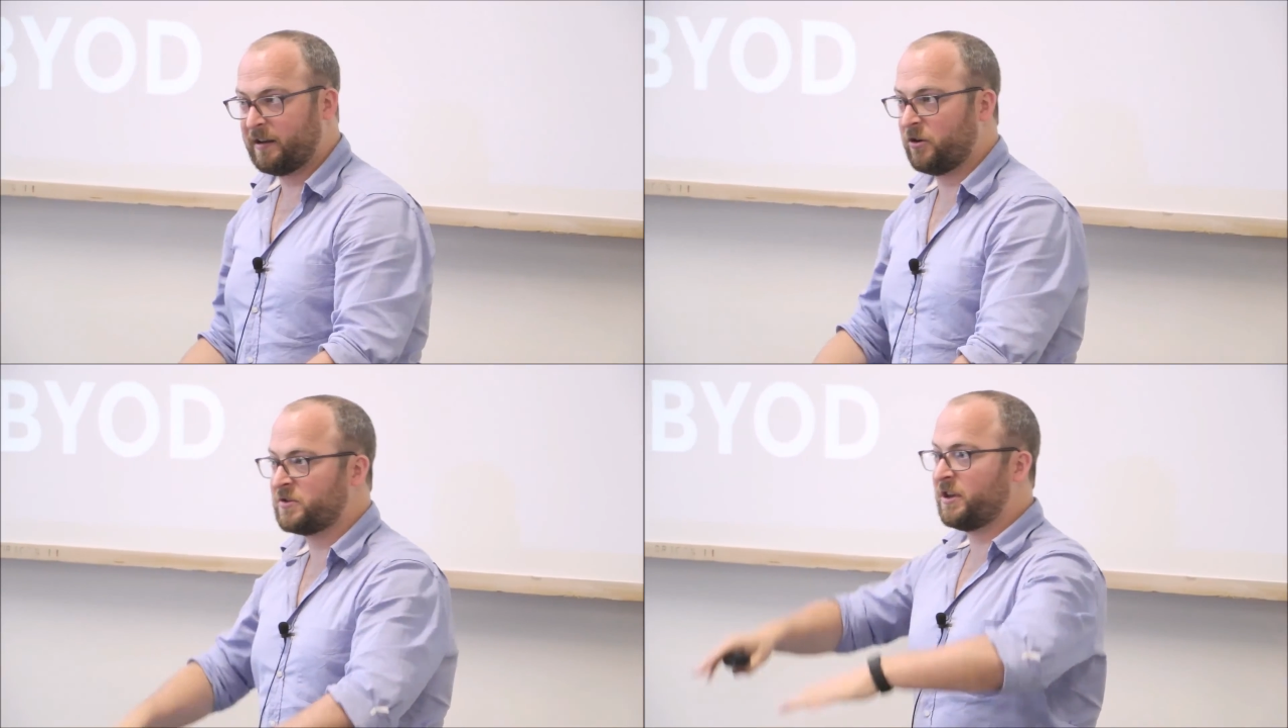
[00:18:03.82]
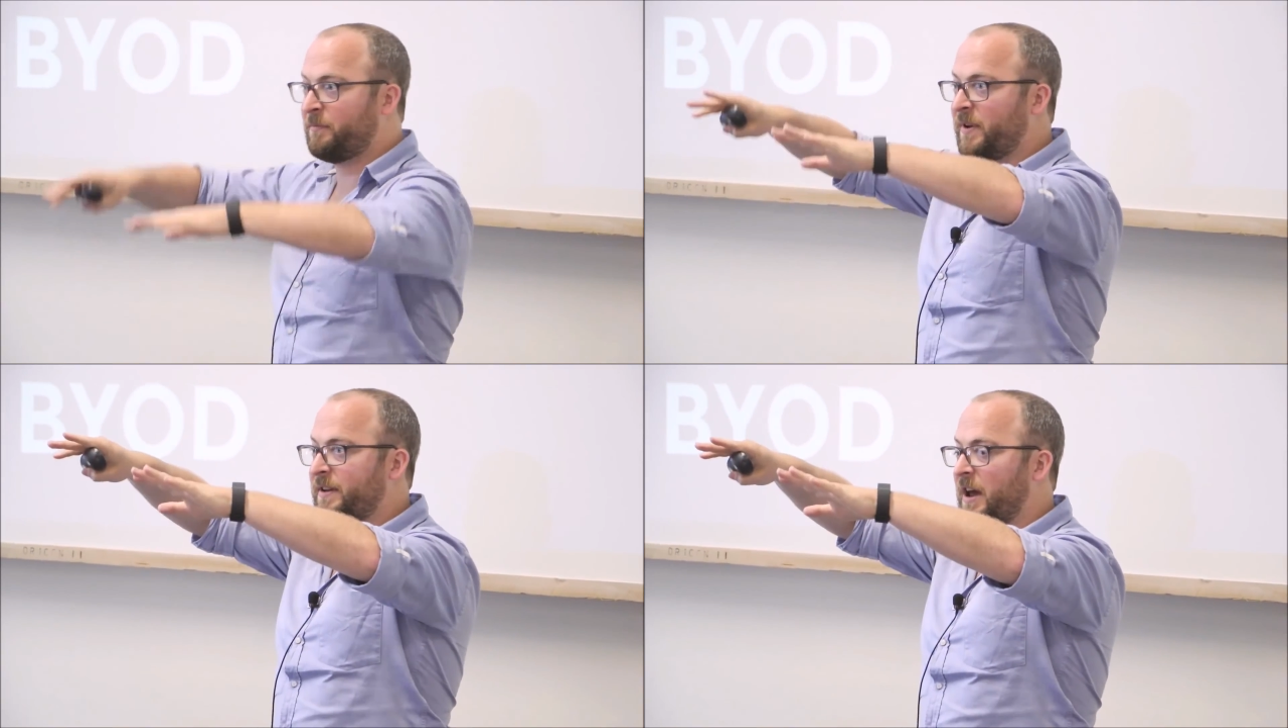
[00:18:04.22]
it goes
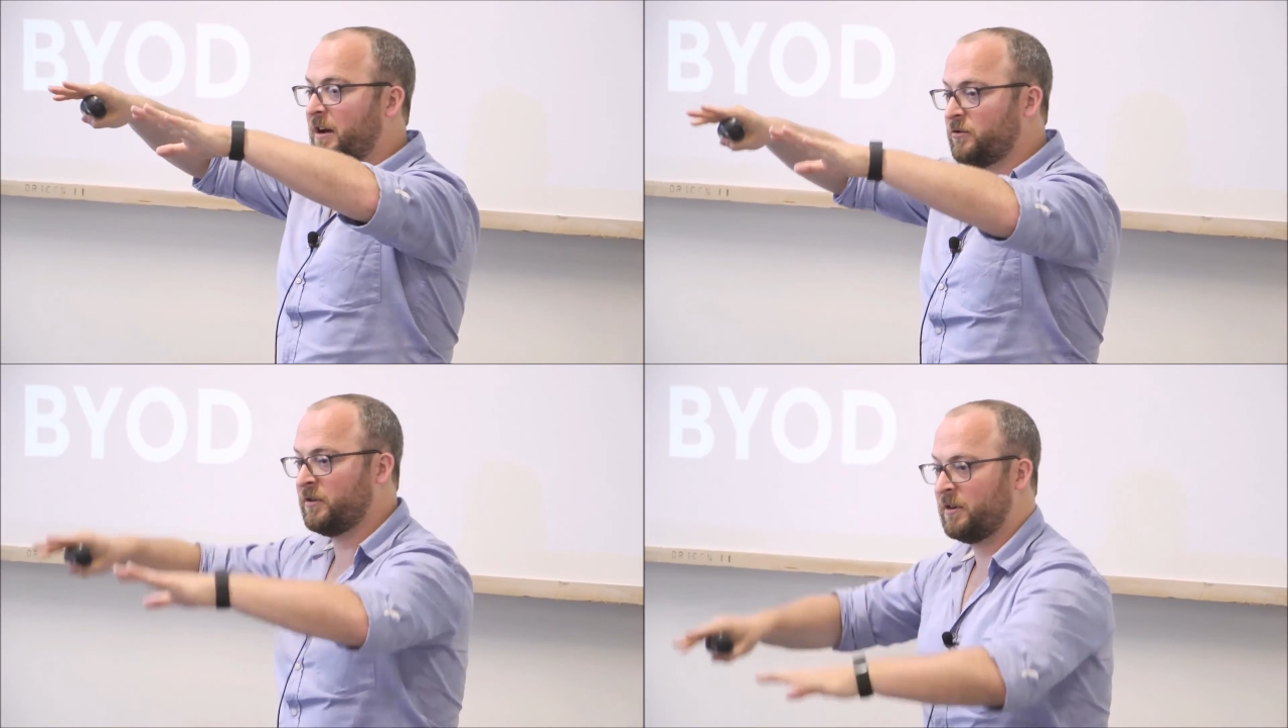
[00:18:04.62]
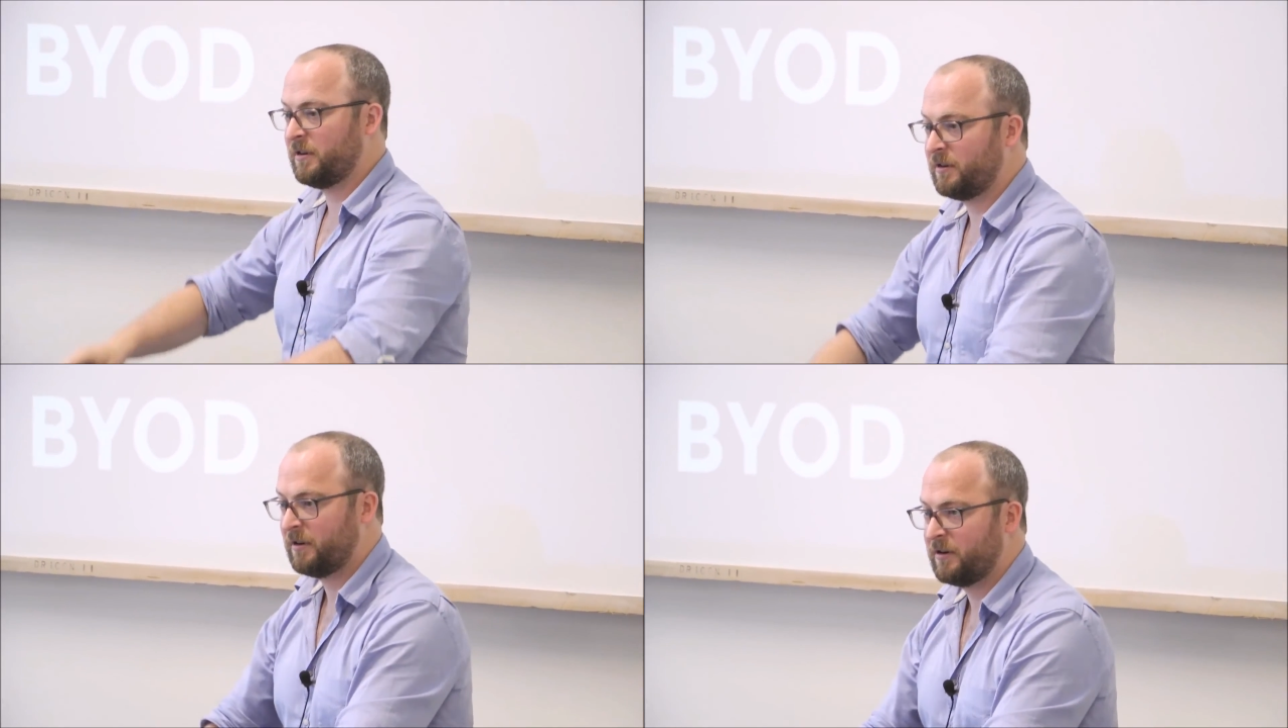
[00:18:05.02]
up and down.
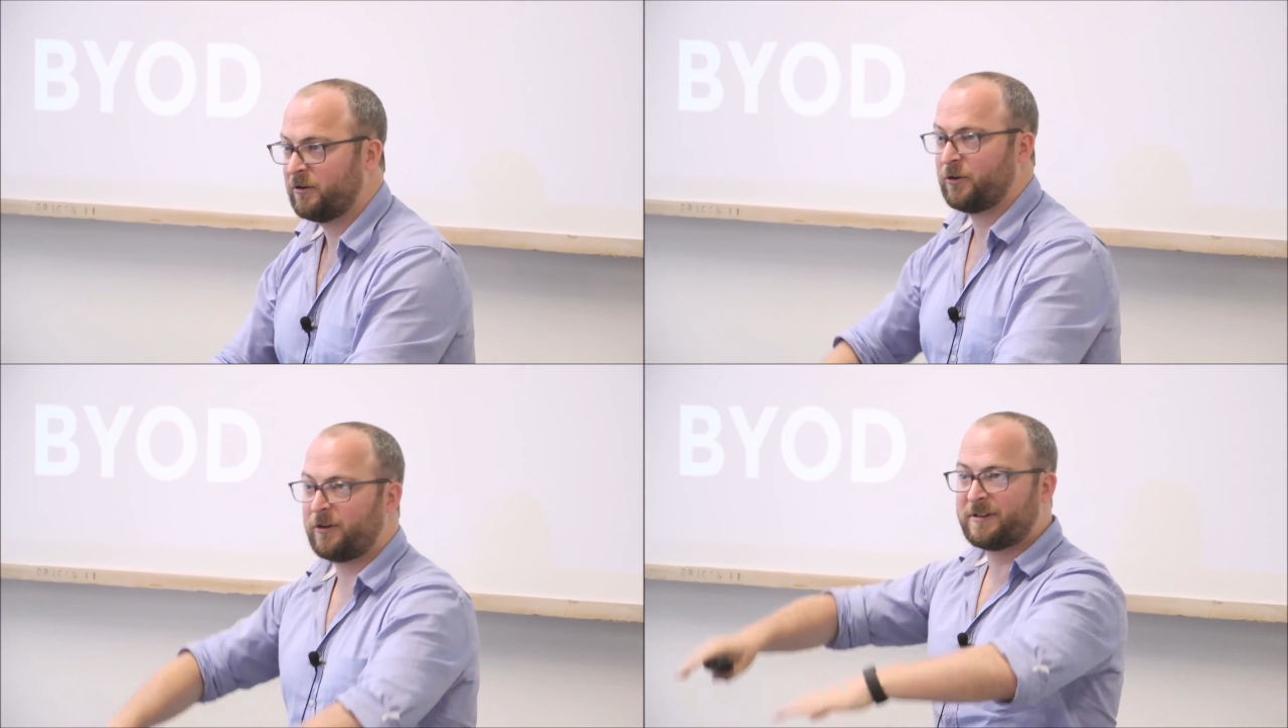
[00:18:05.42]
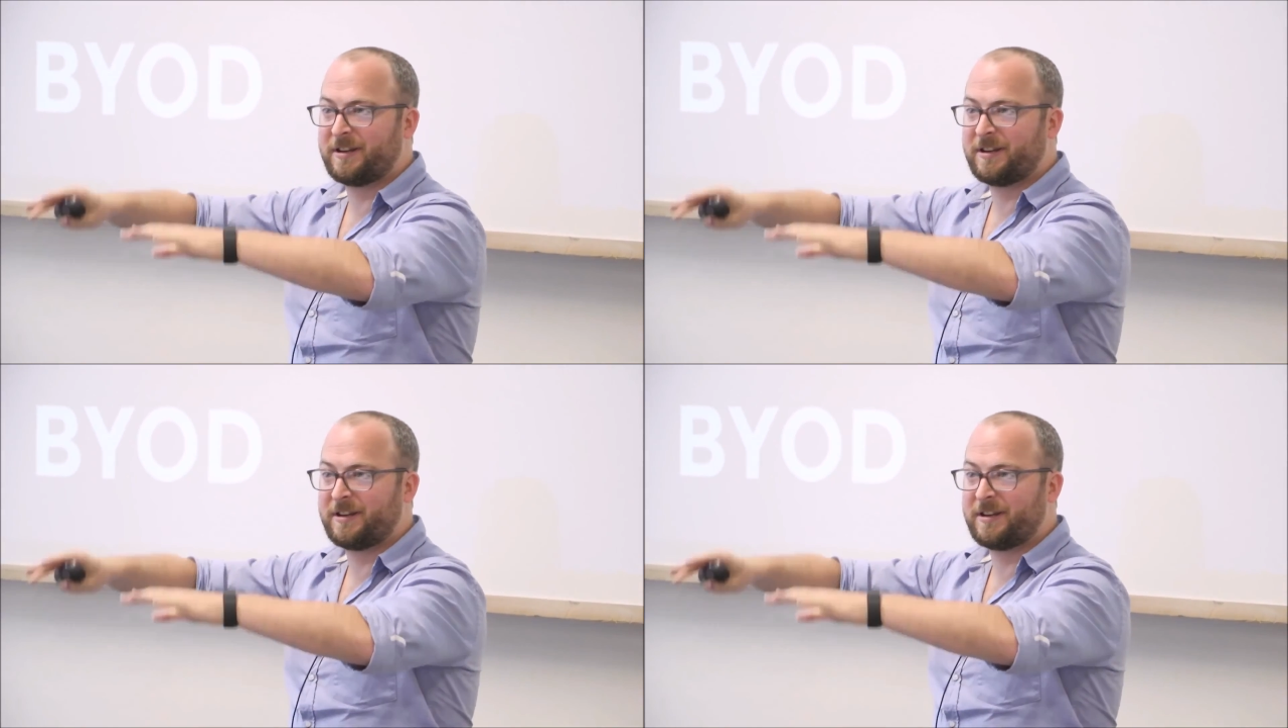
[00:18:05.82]
All our